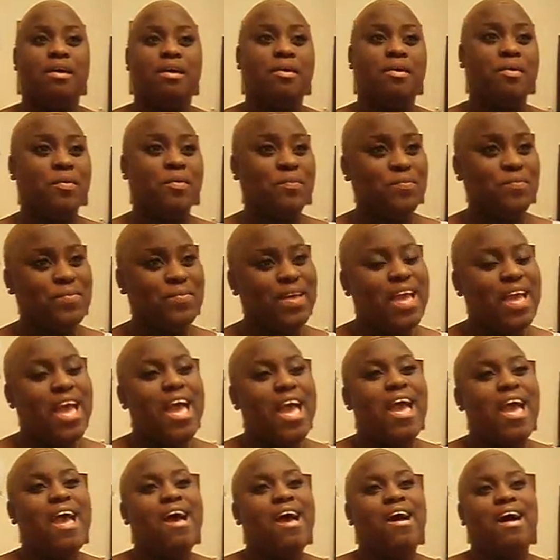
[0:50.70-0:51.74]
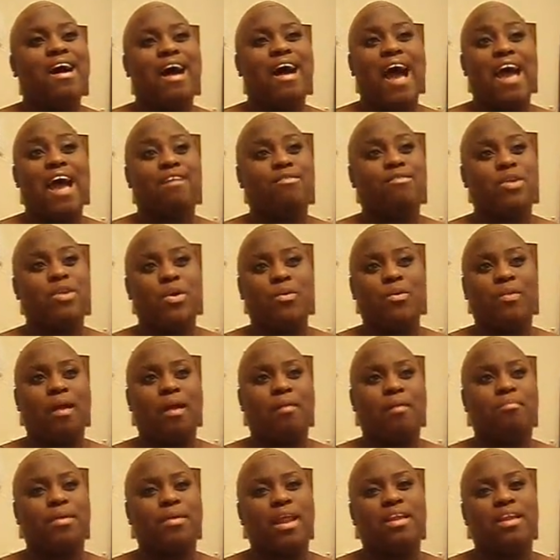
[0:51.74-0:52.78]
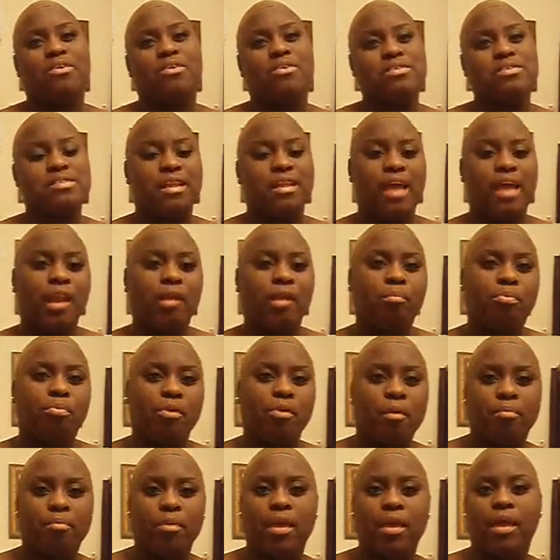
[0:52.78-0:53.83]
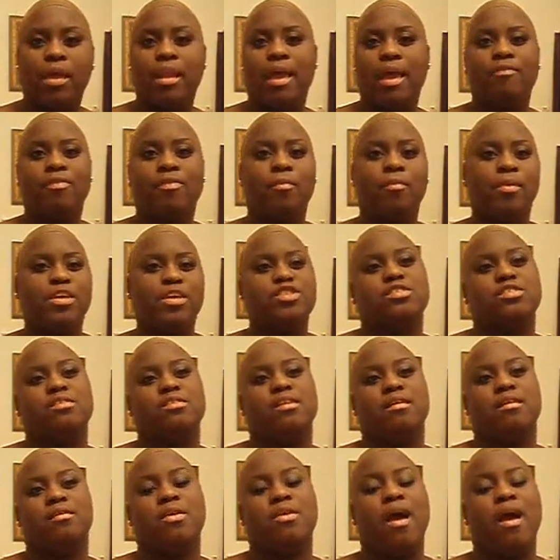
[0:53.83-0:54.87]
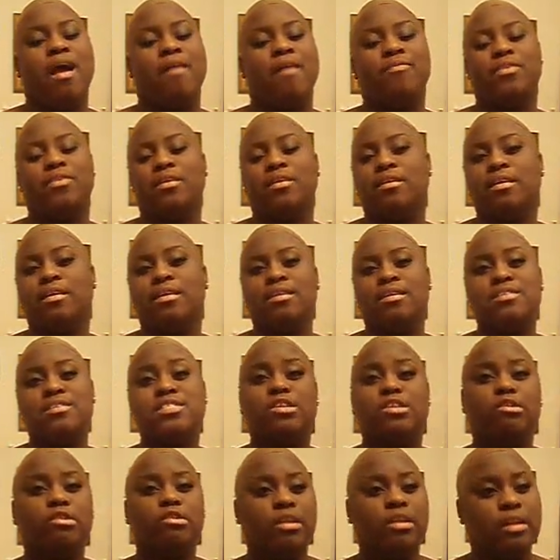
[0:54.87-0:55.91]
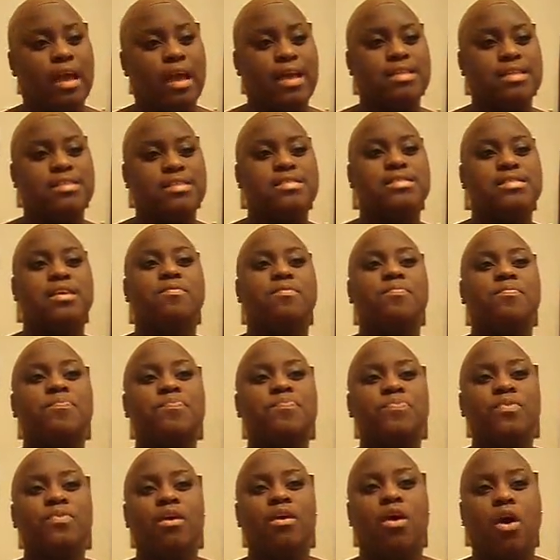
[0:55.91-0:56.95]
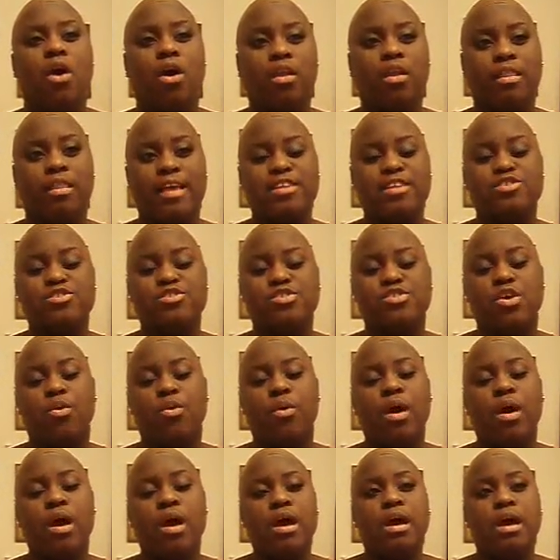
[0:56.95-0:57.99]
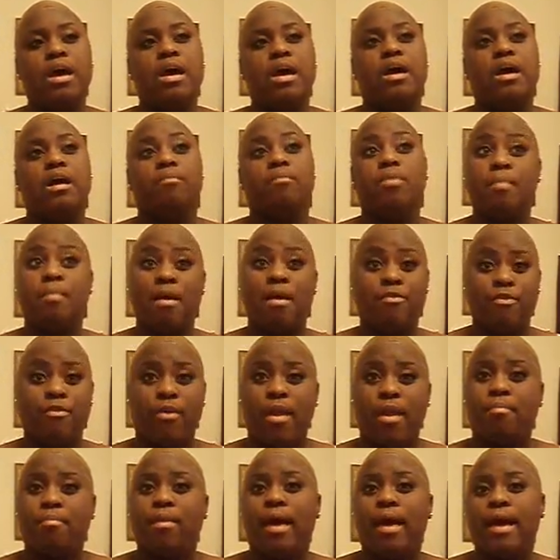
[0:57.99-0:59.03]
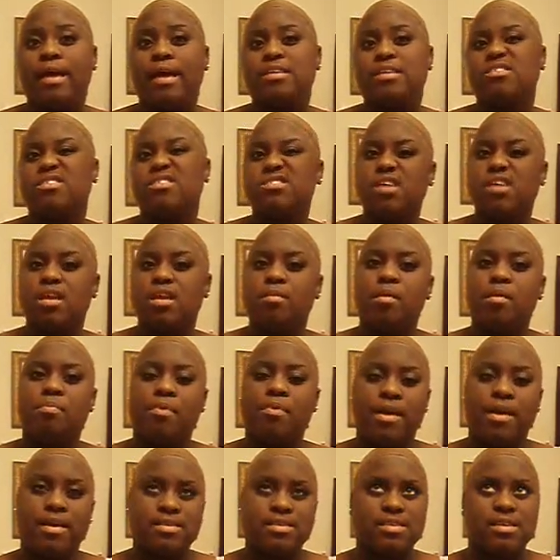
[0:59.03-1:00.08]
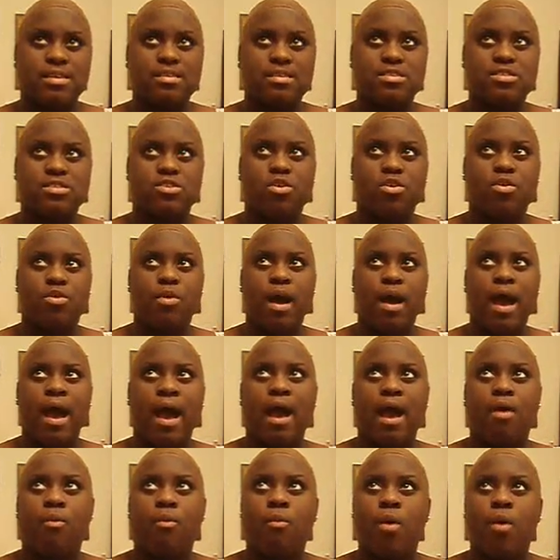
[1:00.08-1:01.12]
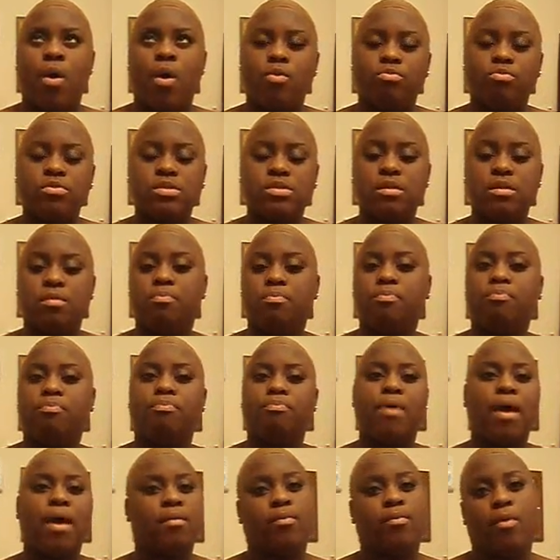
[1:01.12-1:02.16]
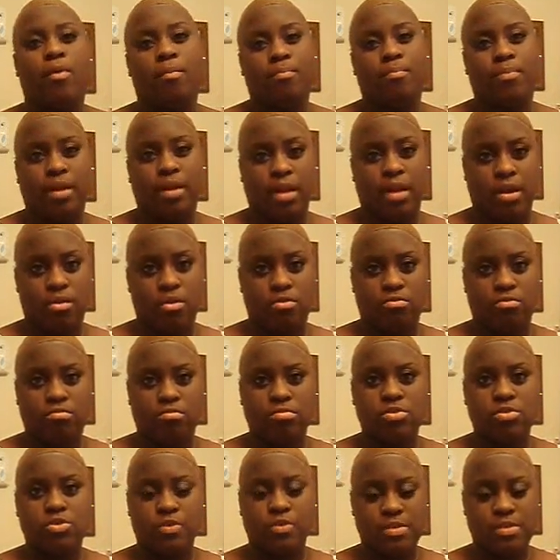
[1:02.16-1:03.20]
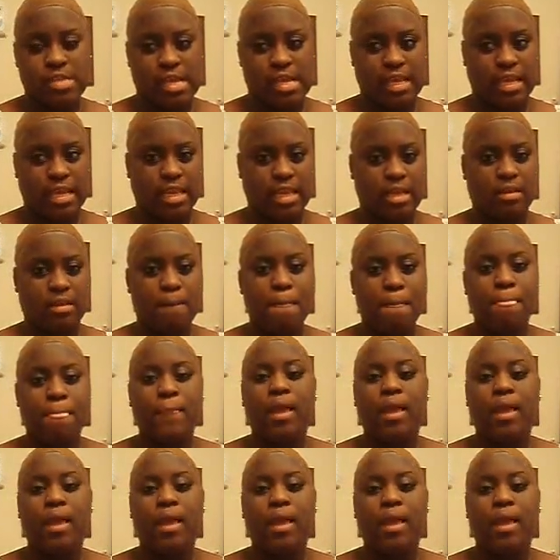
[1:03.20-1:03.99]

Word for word: Um, I know that, but I know it's a lot of prepping. I have to, bleach, you know, I have to uh, seal the knots and all that. So, put my fray block, so it's going to be a process. So I won't, probably won't put it on as soon as I get it.